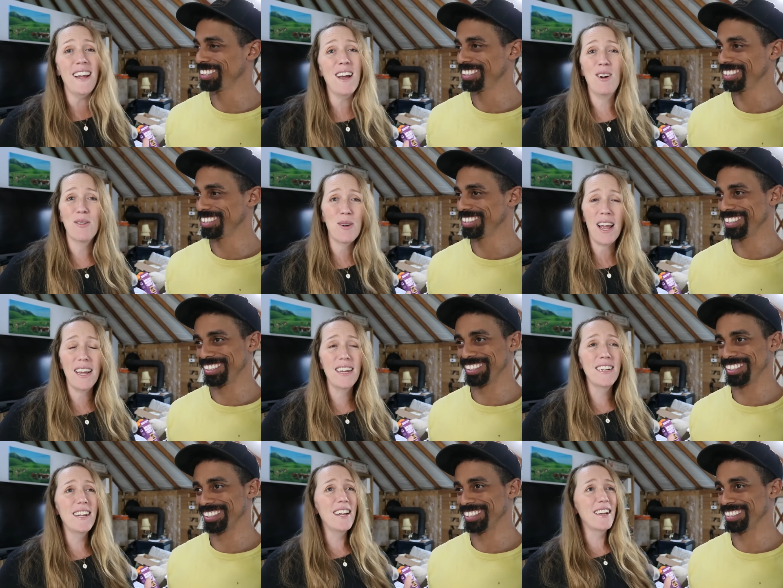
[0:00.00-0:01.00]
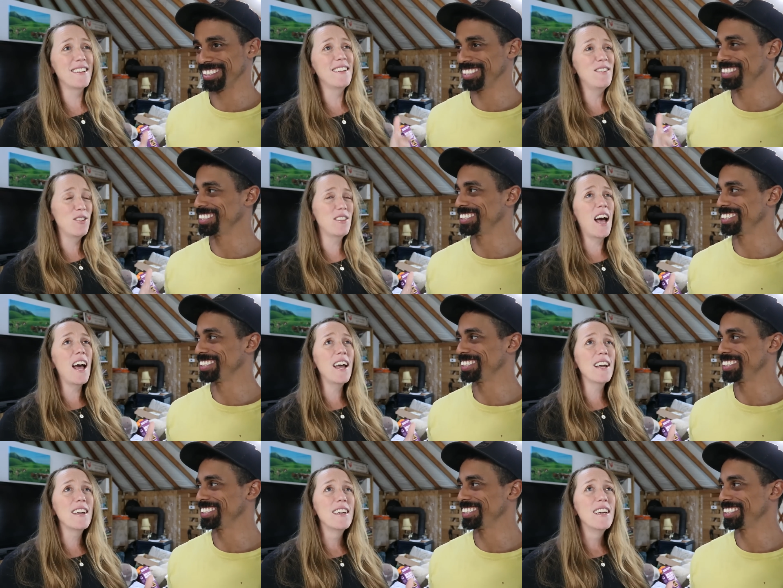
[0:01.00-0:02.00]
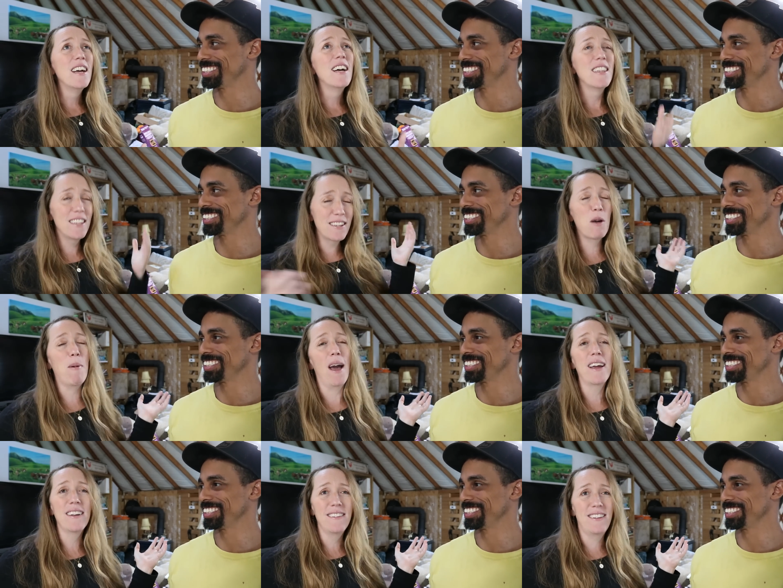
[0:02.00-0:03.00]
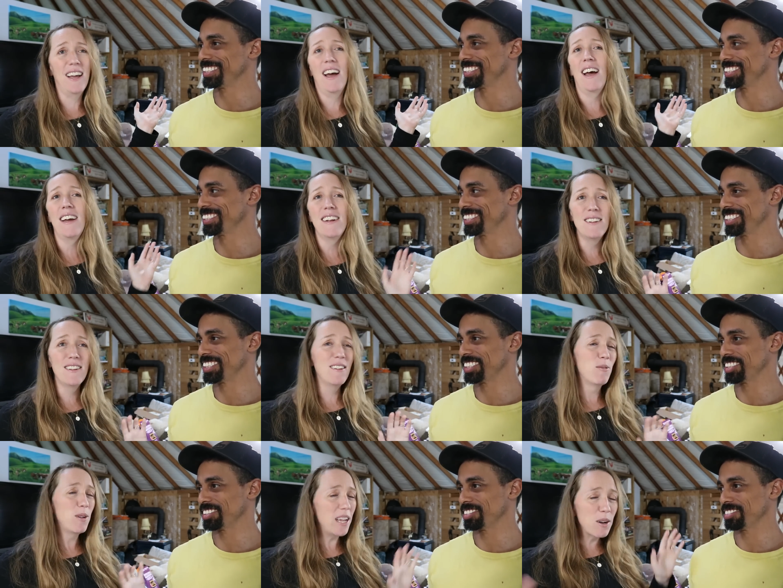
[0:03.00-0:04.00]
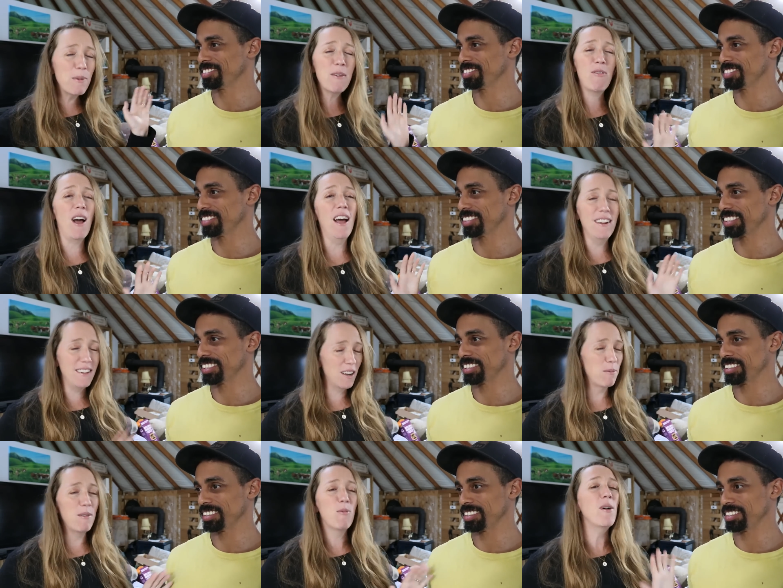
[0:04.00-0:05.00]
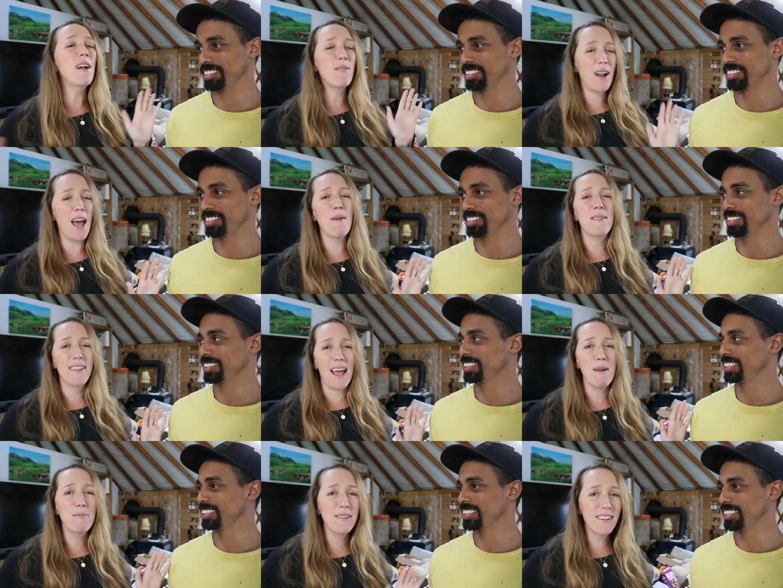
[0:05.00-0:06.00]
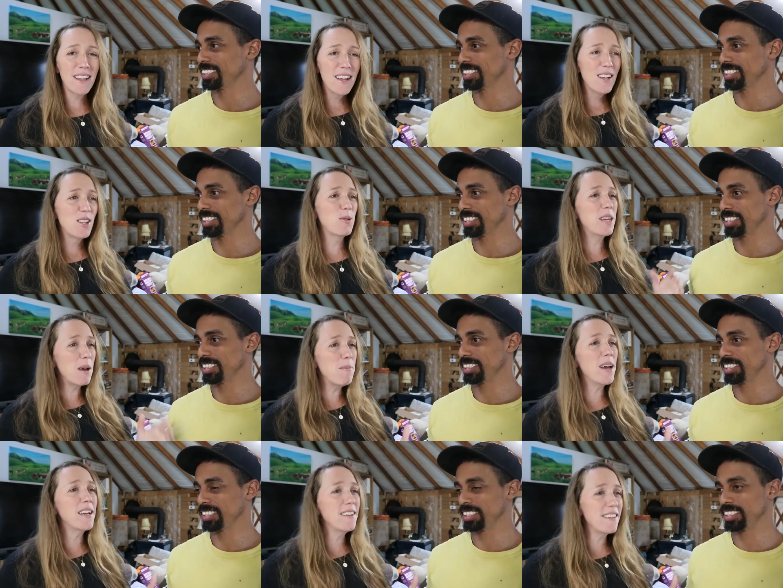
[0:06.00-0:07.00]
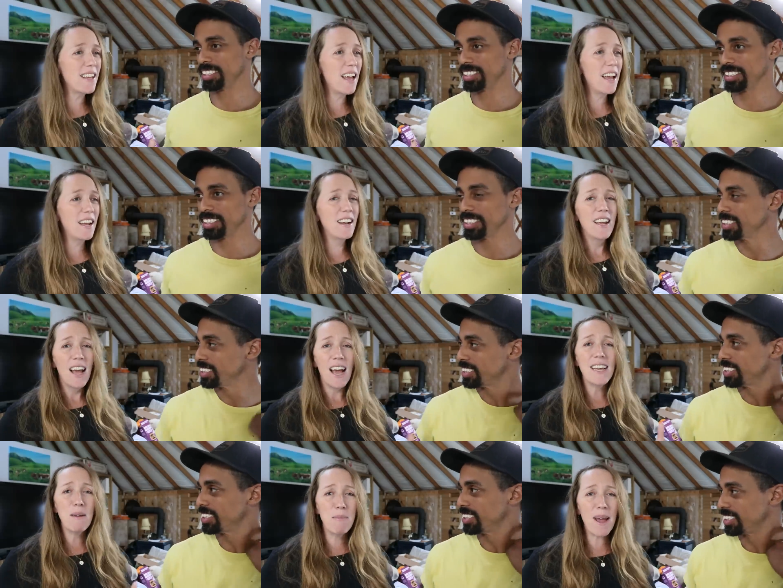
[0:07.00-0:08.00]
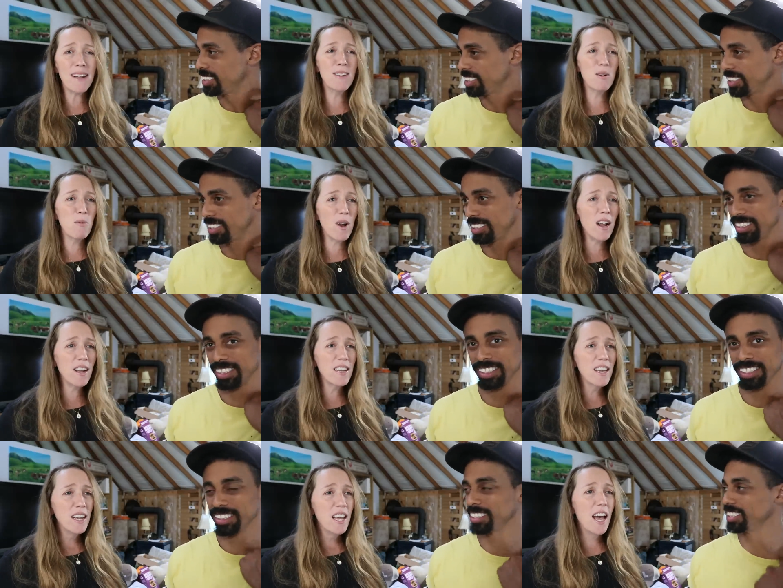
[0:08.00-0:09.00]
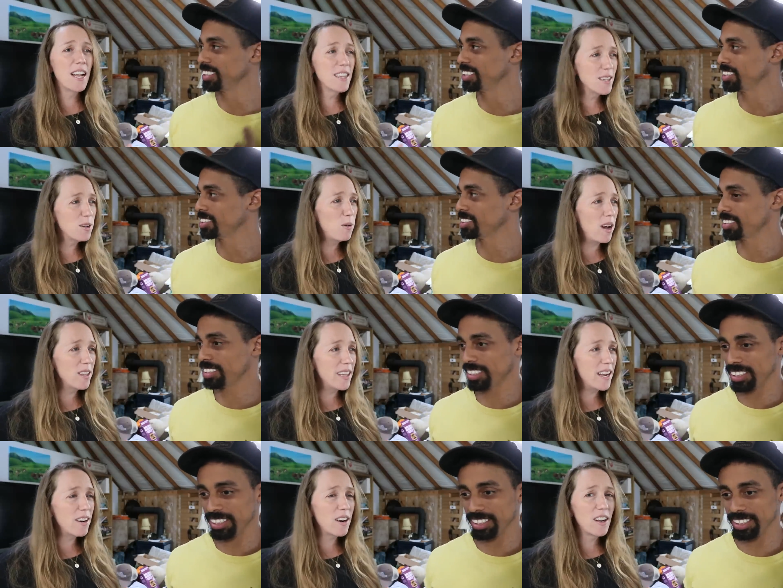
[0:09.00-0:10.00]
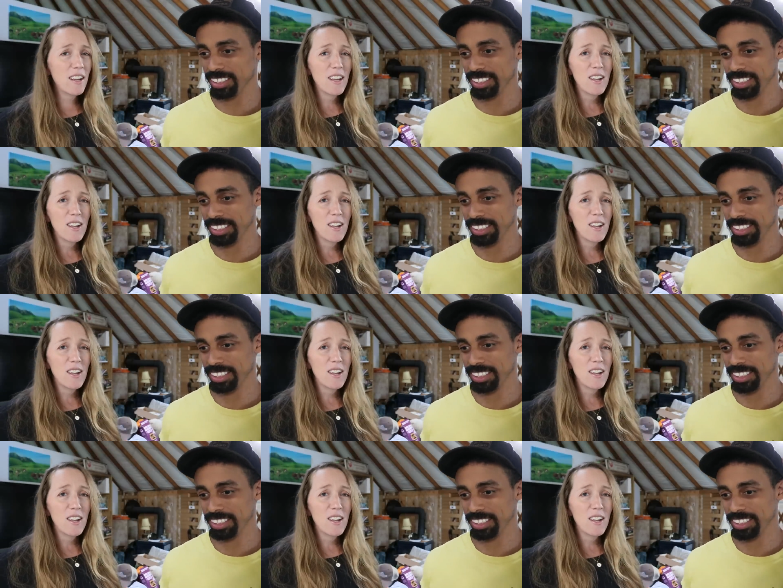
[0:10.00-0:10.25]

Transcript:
Speaker 1: down rain and I said, Josiah, let's go back inside and it'll be fine. It'll be whatever happens, happens. So we come back inside, I get back to work, and a little while later,